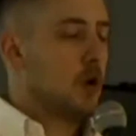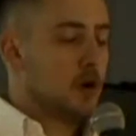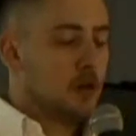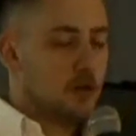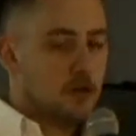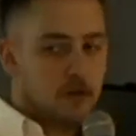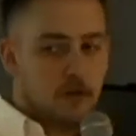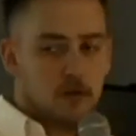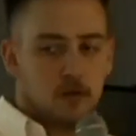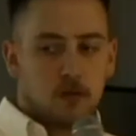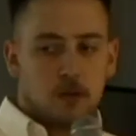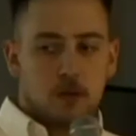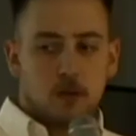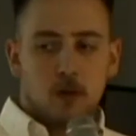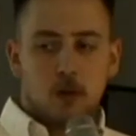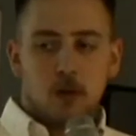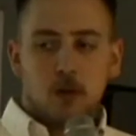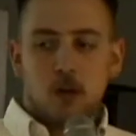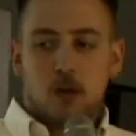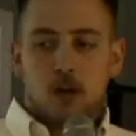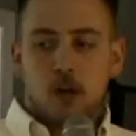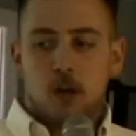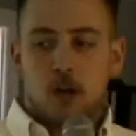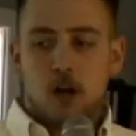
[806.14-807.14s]
was.
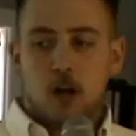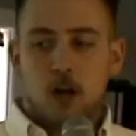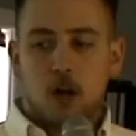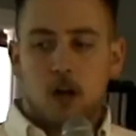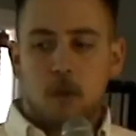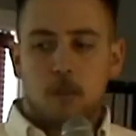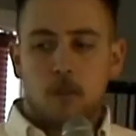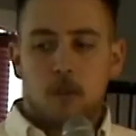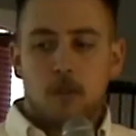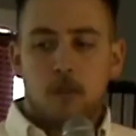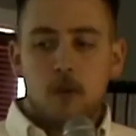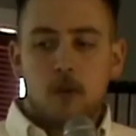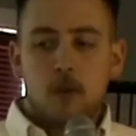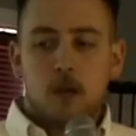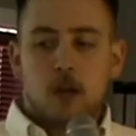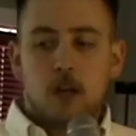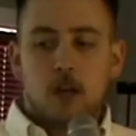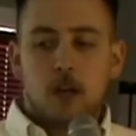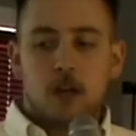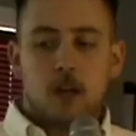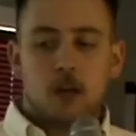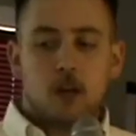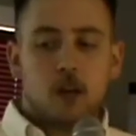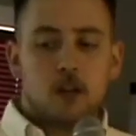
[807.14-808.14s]
Um,
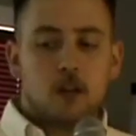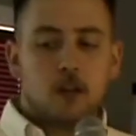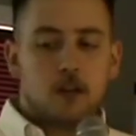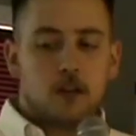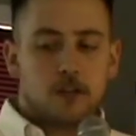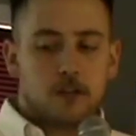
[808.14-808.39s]
and